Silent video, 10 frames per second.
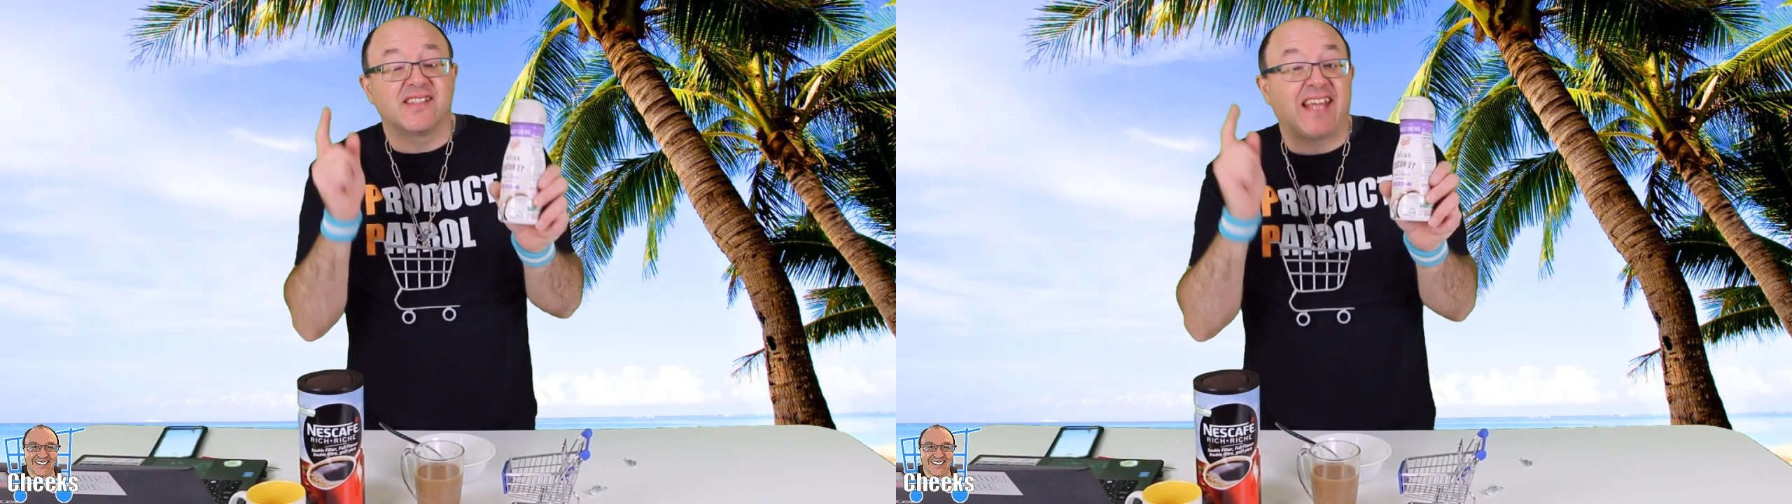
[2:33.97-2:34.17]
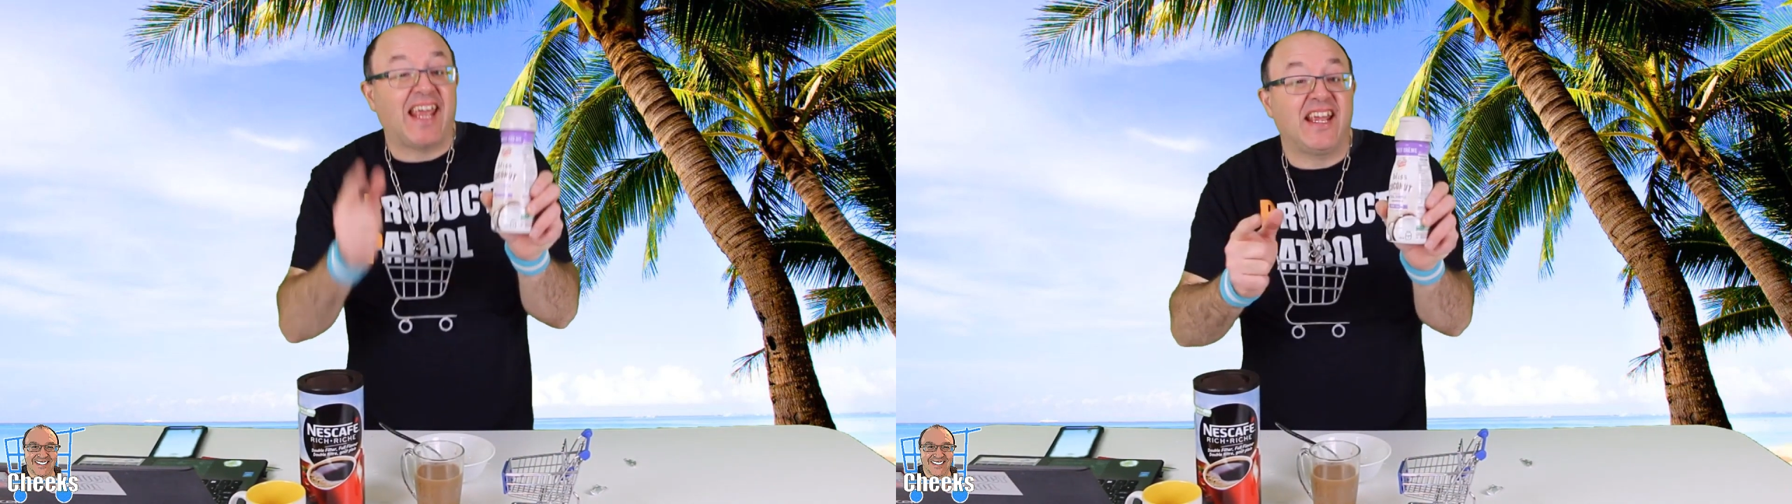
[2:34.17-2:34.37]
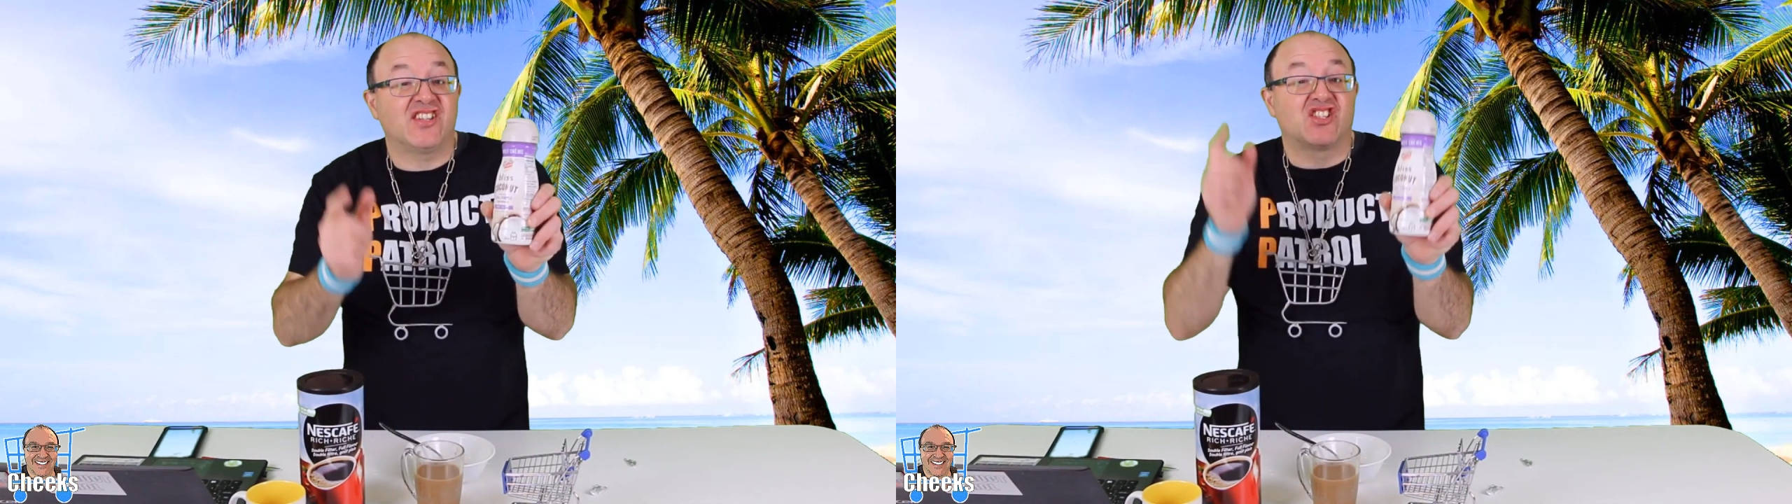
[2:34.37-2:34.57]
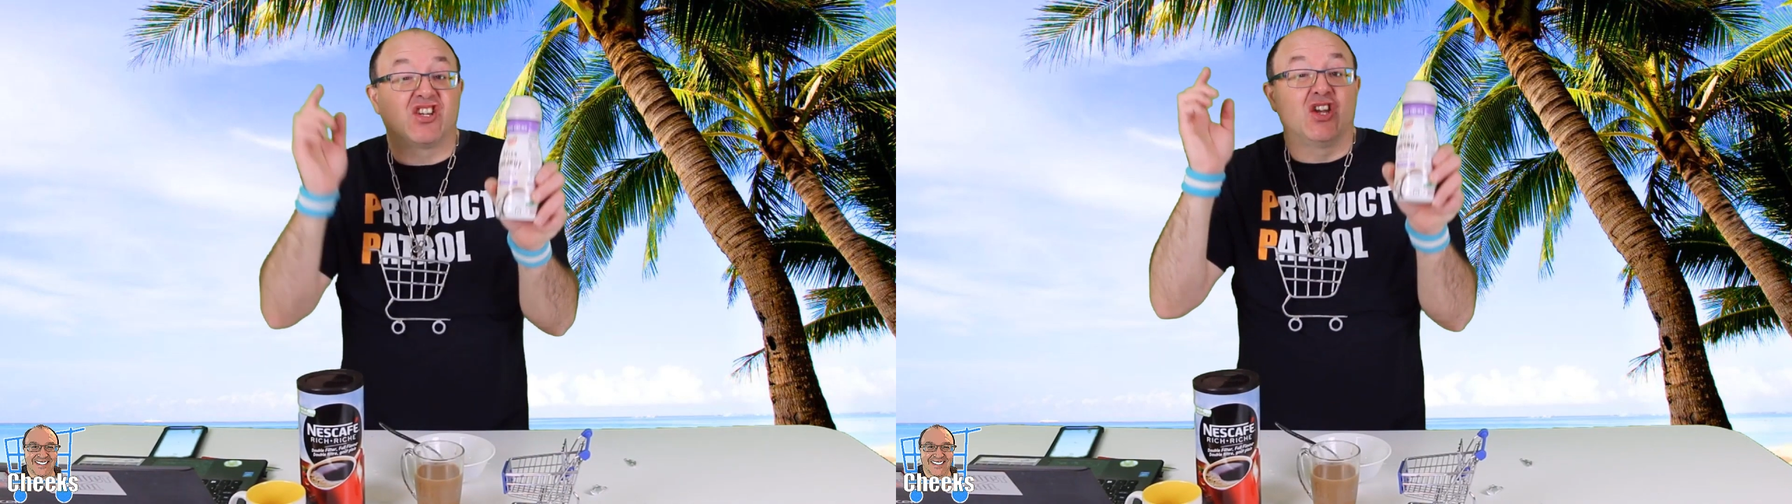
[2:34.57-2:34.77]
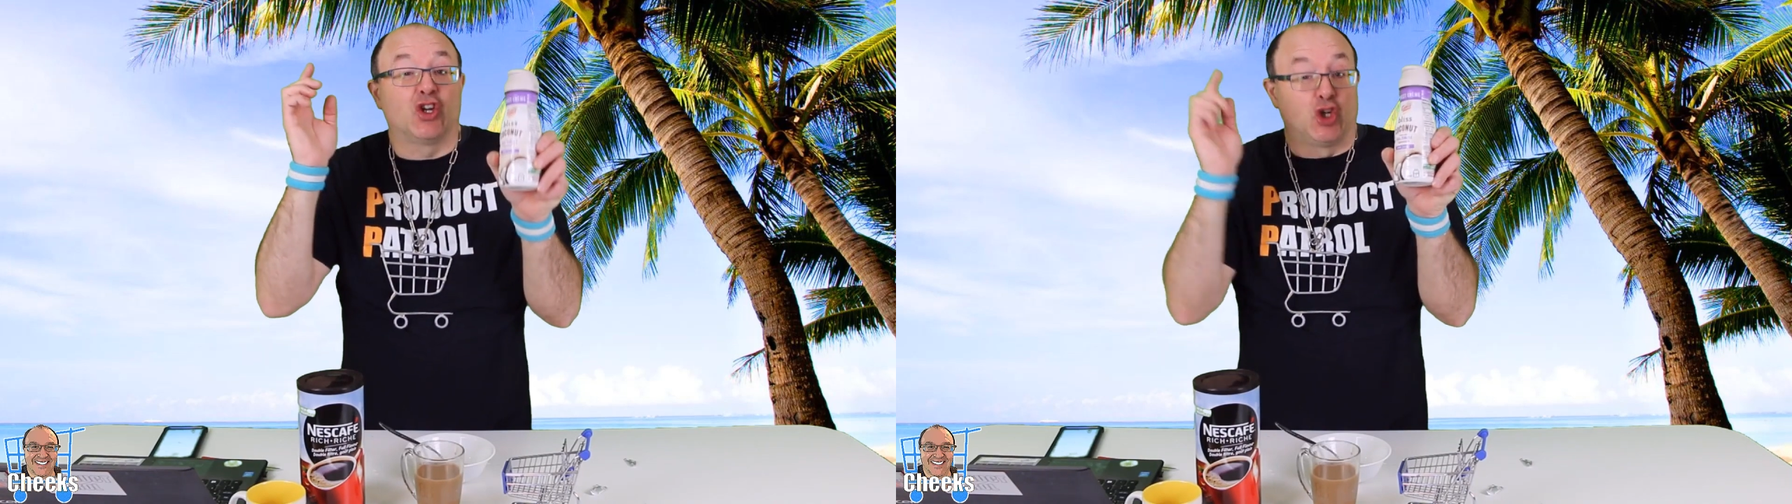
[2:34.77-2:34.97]

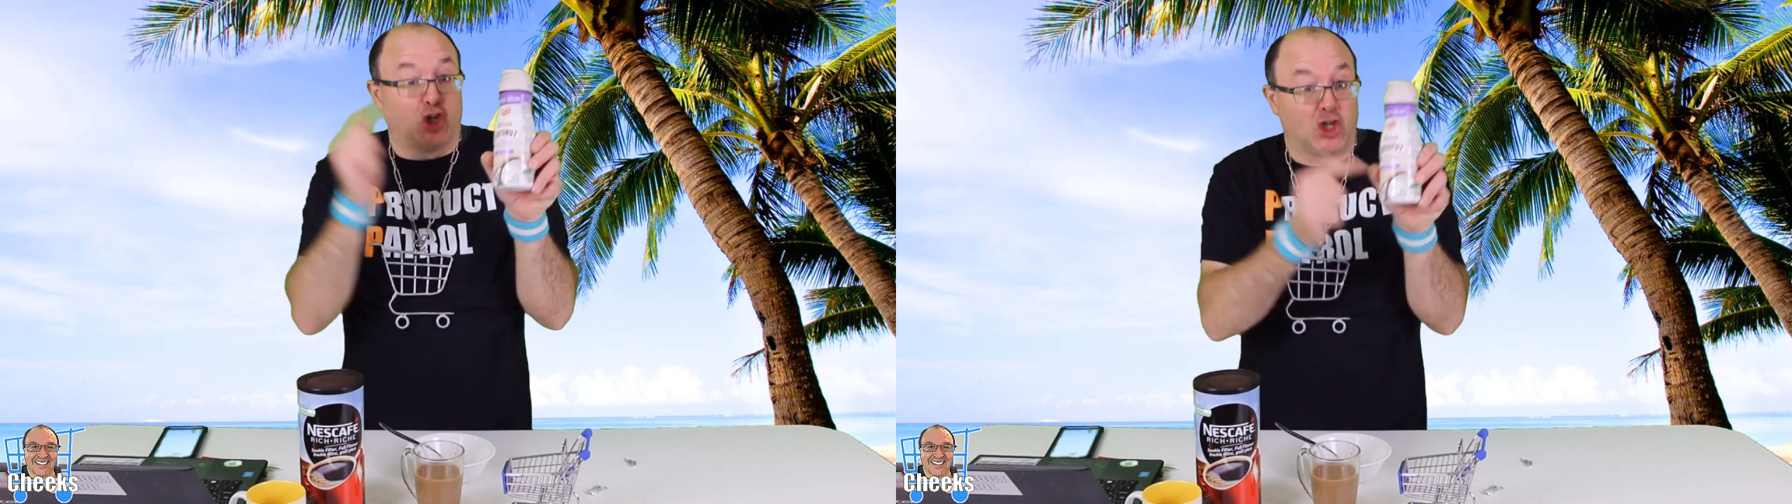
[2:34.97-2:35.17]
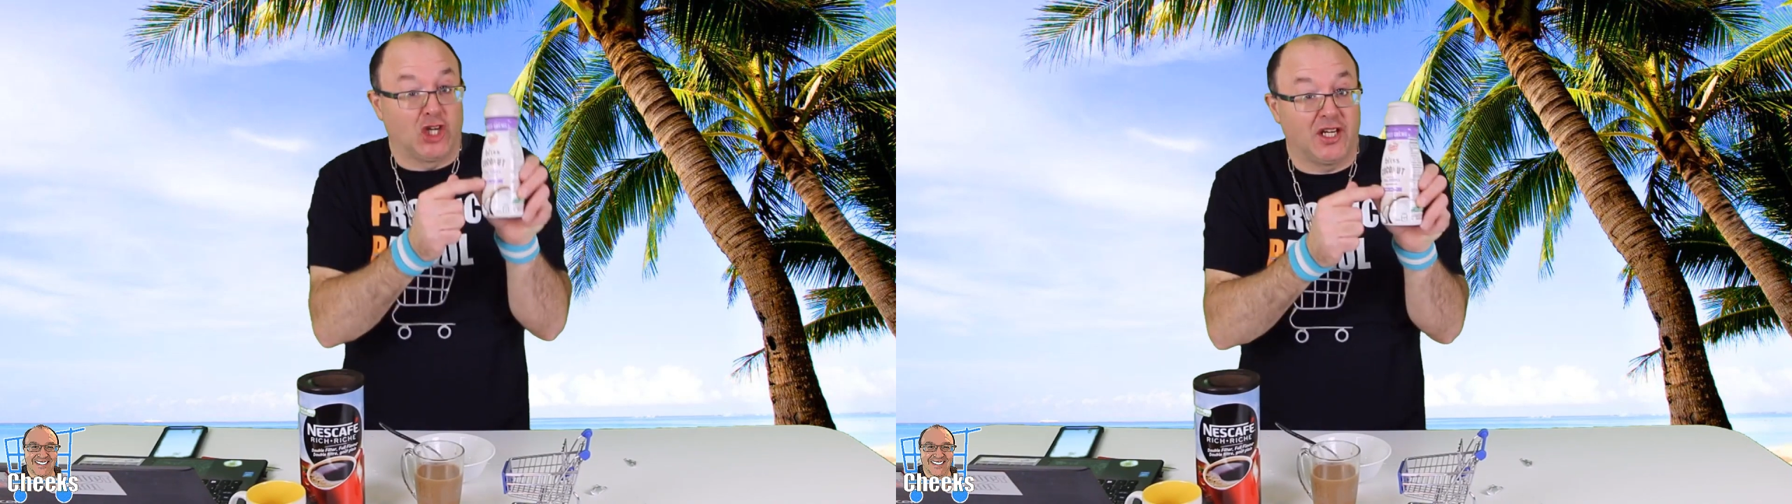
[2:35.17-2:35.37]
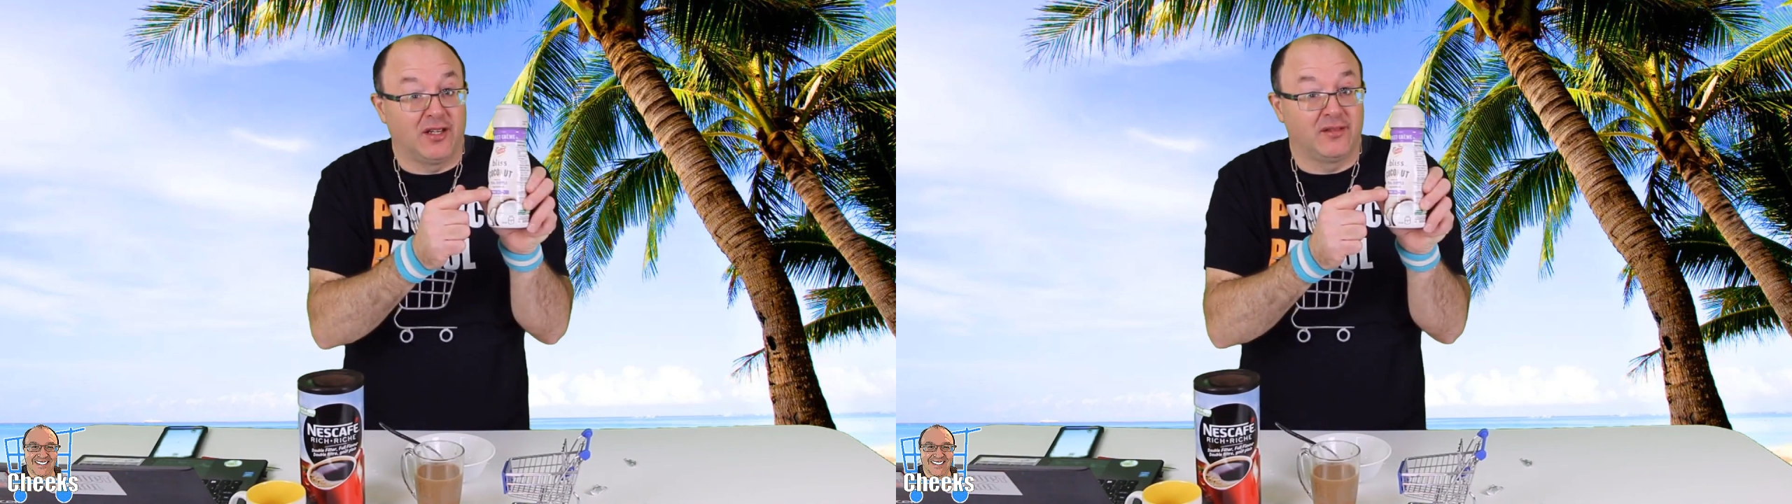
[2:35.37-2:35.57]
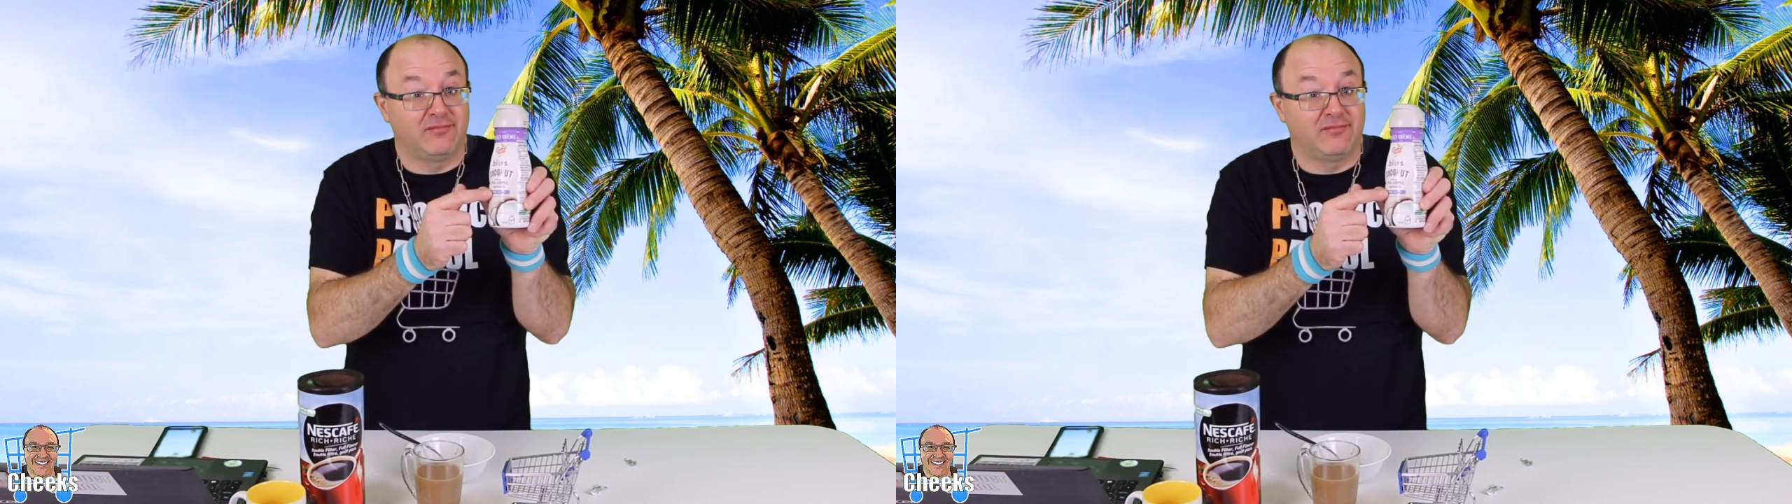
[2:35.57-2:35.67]
taste good.